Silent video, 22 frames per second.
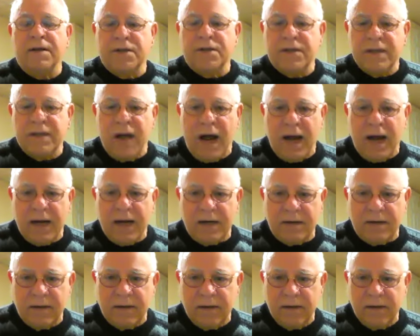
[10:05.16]

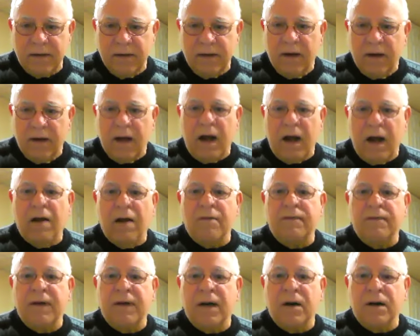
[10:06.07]
sight,
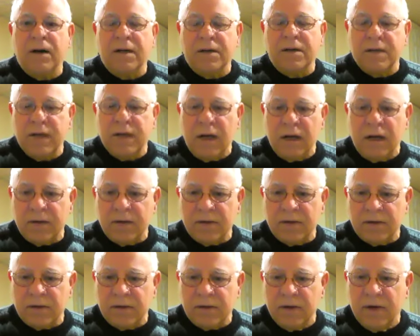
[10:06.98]
our very
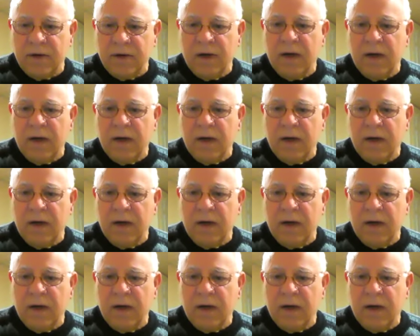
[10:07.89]
touch,